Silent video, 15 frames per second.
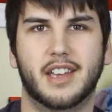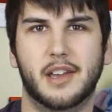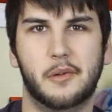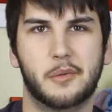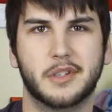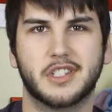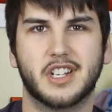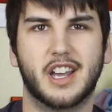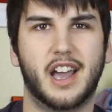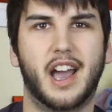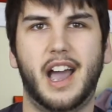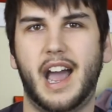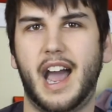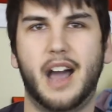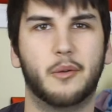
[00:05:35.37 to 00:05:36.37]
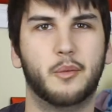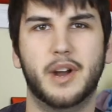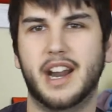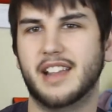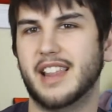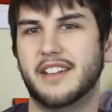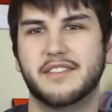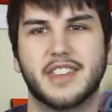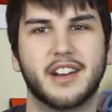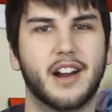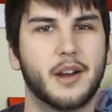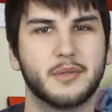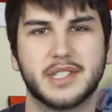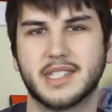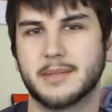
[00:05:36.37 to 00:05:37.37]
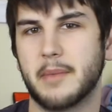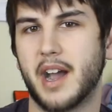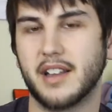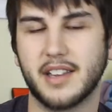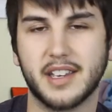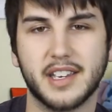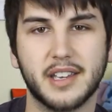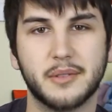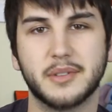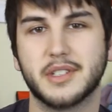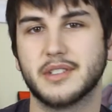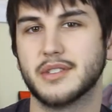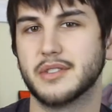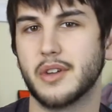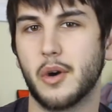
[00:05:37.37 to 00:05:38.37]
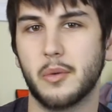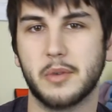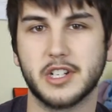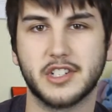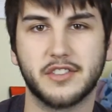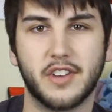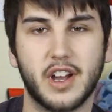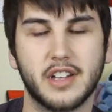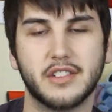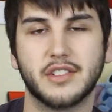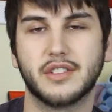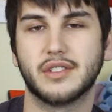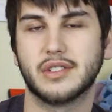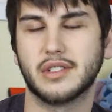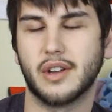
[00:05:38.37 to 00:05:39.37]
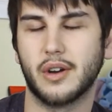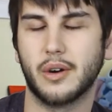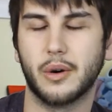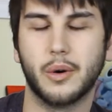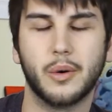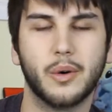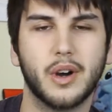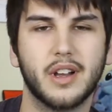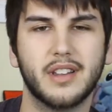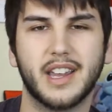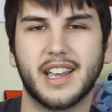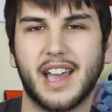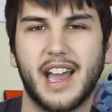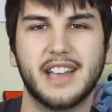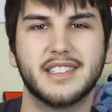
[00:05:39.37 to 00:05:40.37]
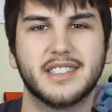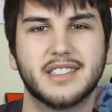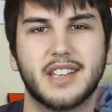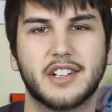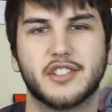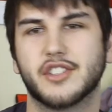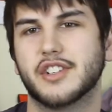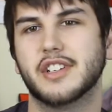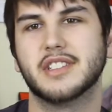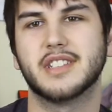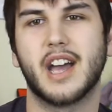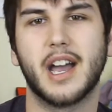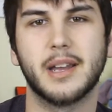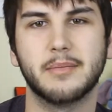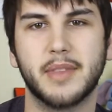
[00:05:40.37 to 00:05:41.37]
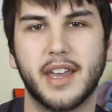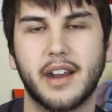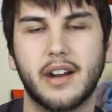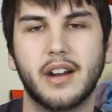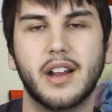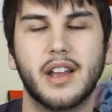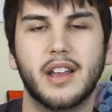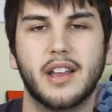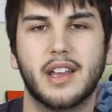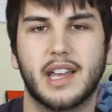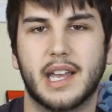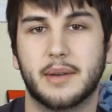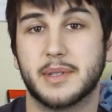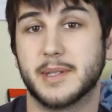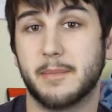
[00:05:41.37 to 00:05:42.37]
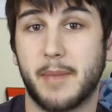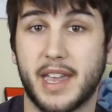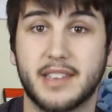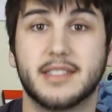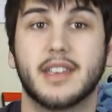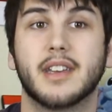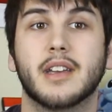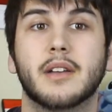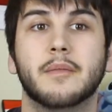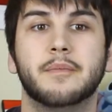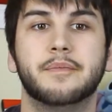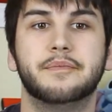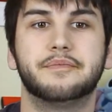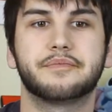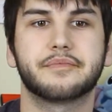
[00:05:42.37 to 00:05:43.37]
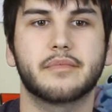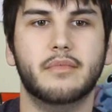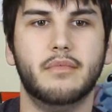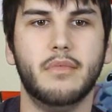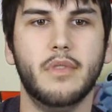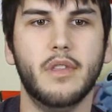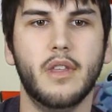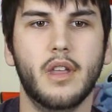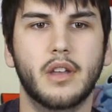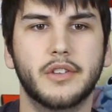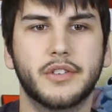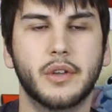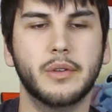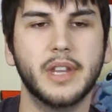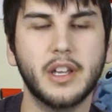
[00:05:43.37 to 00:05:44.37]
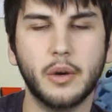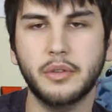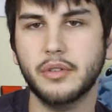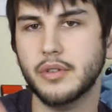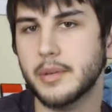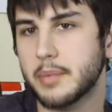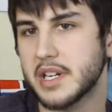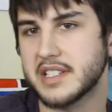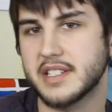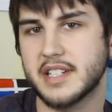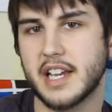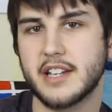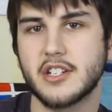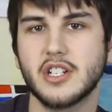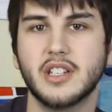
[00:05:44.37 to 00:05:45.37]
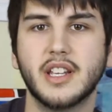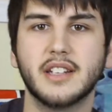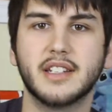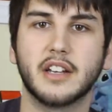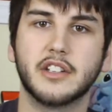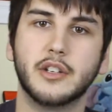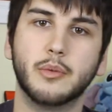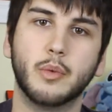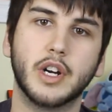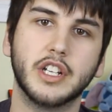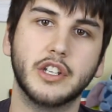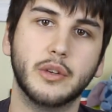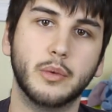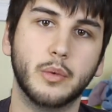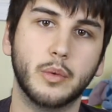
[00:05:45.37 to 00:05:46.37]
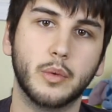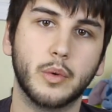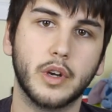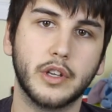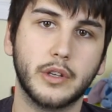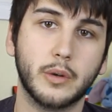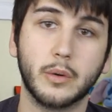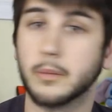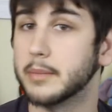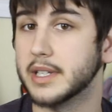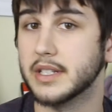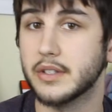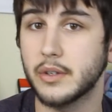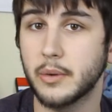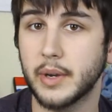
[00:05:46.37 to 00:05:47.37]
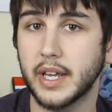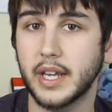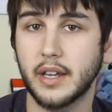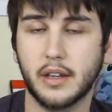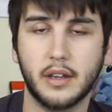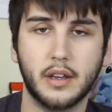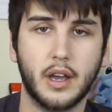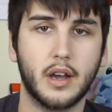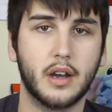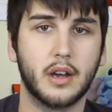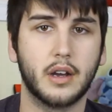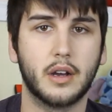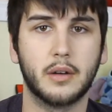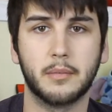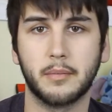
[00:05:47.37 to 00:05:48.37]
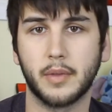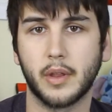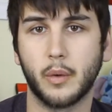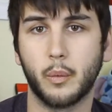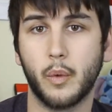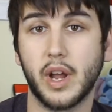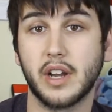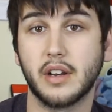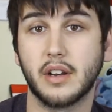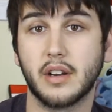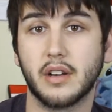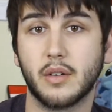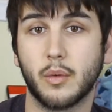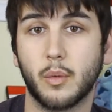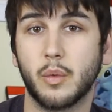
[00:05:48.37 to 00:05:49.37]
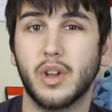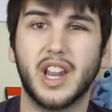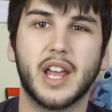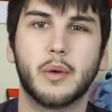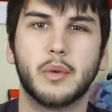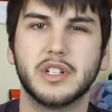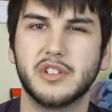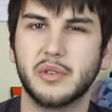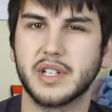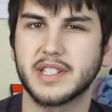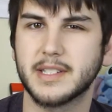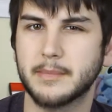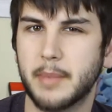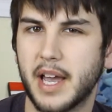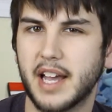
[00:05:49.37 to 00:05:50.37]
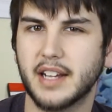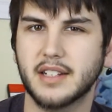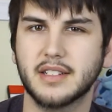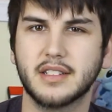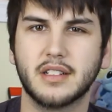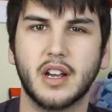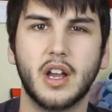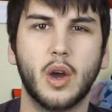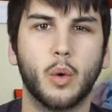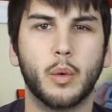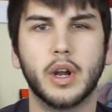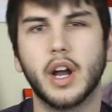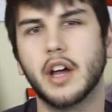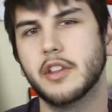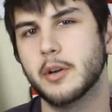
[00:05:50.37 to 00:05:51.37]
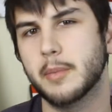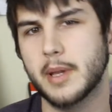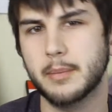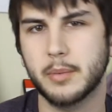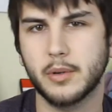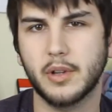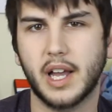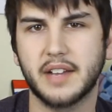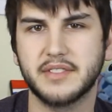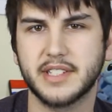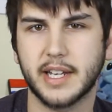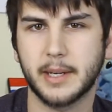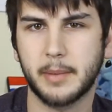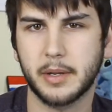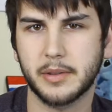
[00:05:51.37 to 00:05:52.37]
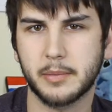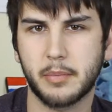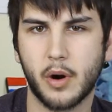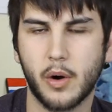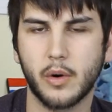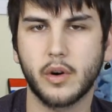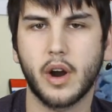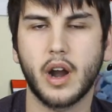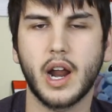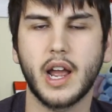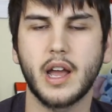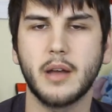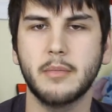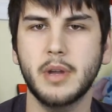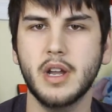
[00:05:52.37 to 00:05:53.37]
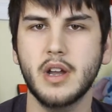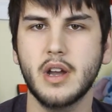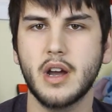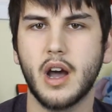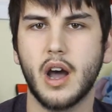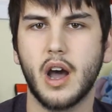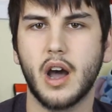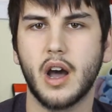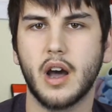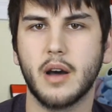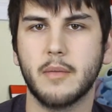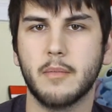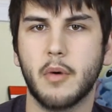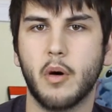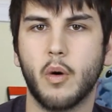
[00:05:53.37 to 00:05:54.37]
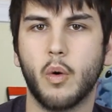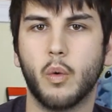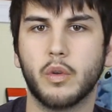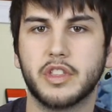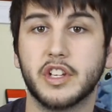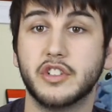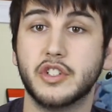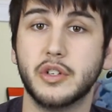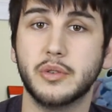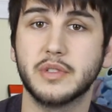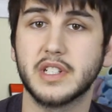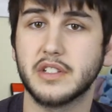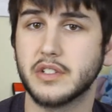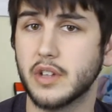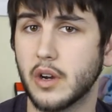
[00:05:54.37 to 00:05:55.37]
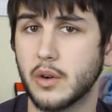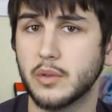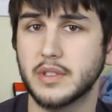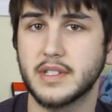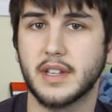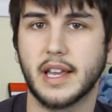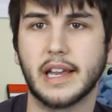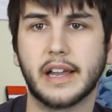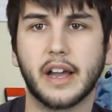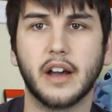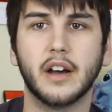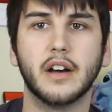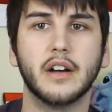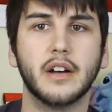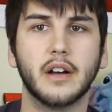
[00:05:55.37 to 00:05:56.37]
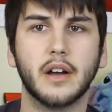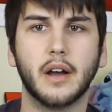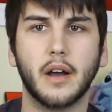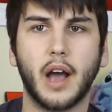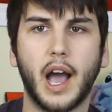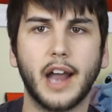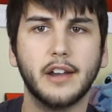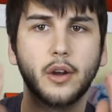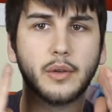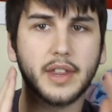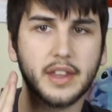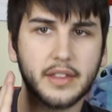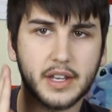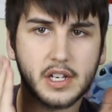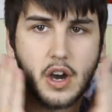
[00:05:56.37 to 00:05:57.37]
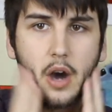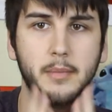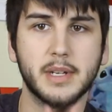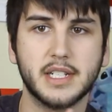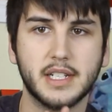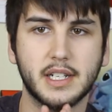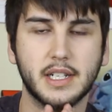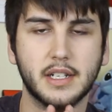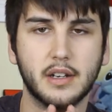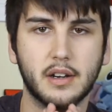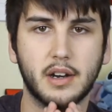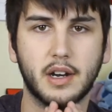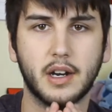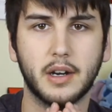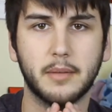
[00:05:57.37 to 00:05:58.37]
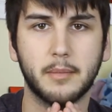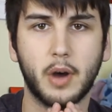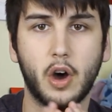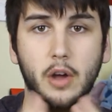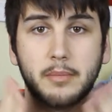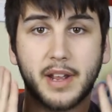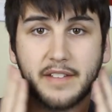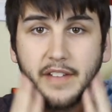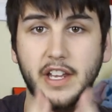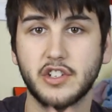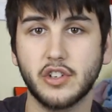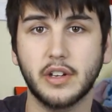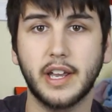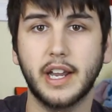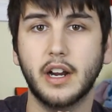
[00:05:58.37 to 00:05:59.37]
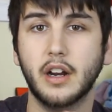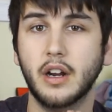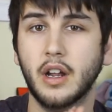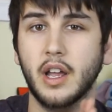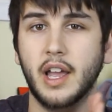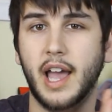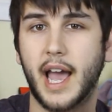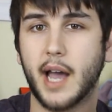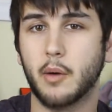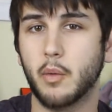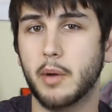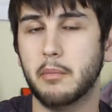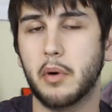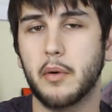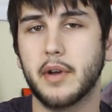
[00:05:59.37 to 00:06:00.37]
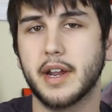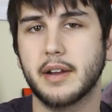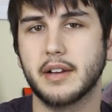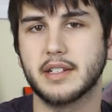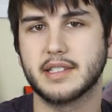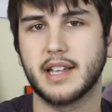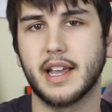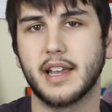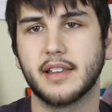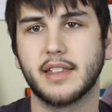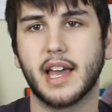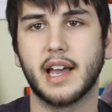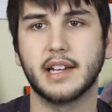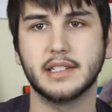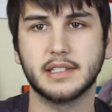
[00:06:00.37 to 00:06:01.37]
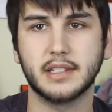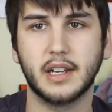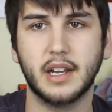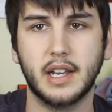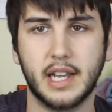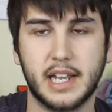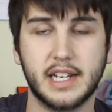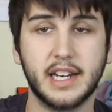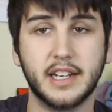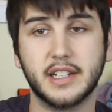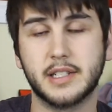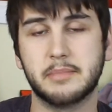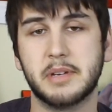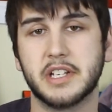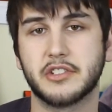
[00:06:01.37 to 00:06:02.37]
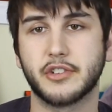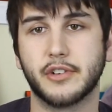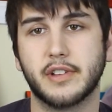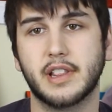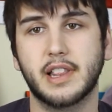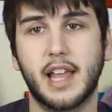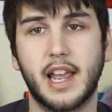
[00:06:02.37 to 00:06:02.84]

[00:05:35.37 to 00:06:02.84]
it was just, when I left there I was smiling. It was so much fun, so, like, I had such a good time there. It was amazing. So they go through the presentation, they tell you what you'll be doing, what to expect, what other people have said about the program, the do's and don'ts. Like, I know that they commented on my facial hair at one point, saying that it needed to be a certain